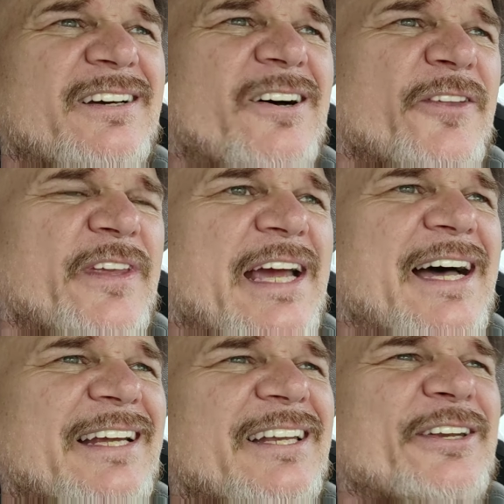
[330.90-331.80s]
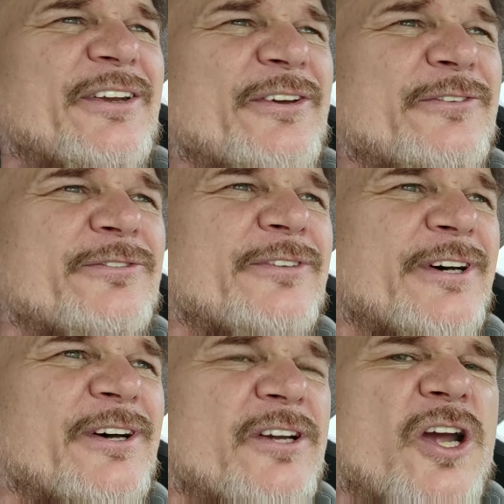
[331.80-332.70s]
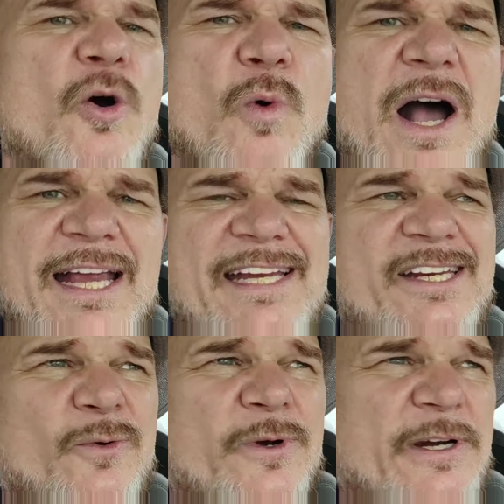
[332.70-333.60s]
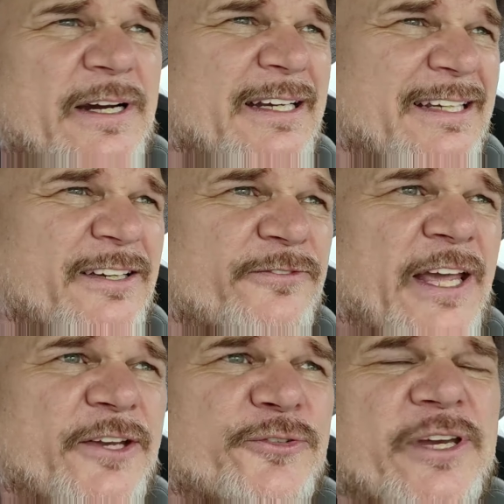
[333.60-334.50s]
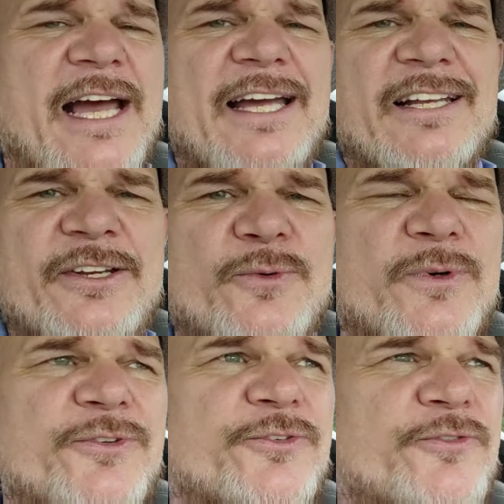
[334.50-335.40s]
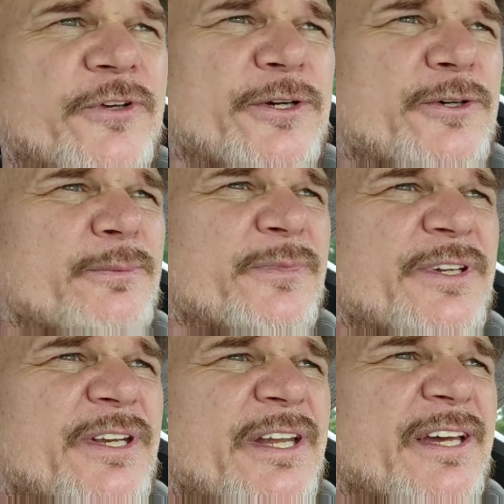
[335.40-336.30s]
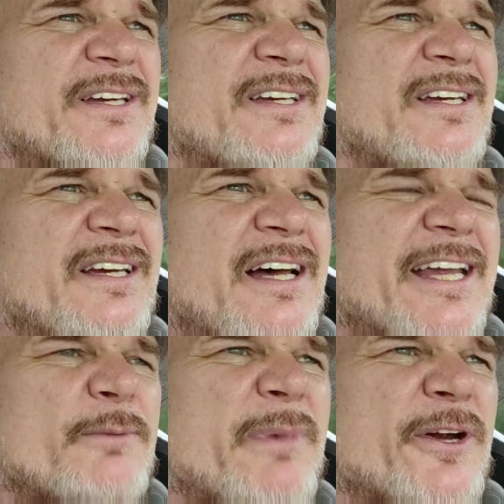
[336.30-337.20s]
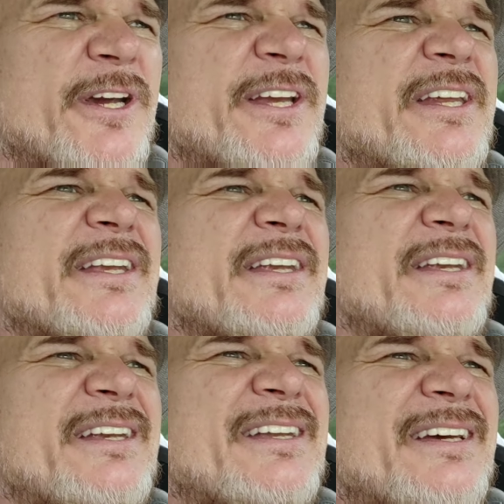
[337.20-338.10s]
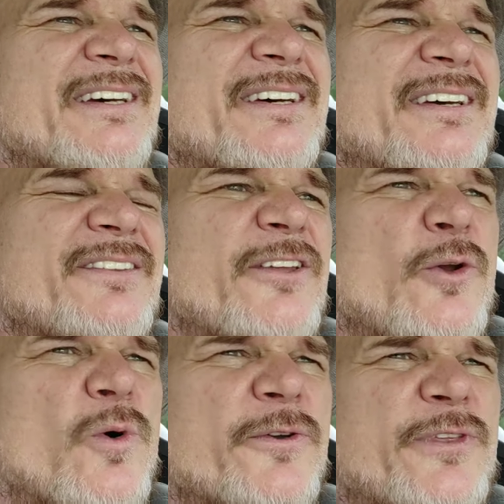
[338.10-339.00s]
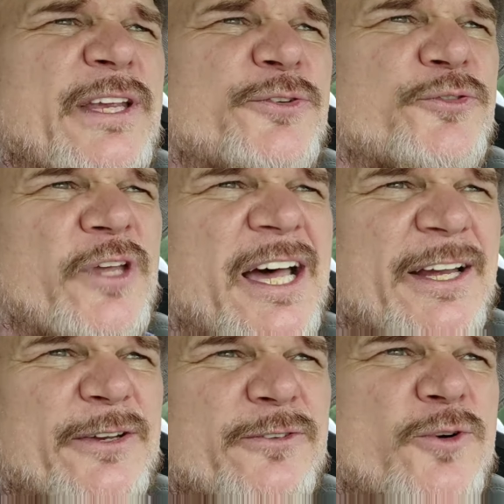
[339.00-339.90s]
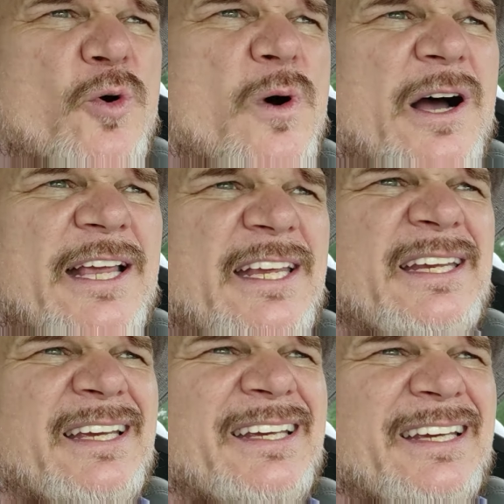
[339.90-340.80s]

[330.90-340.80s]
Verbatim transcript: on the island of uh, Kauai, where Fantasy Island was filmed, and uh, I got married at the northeast side of Kauai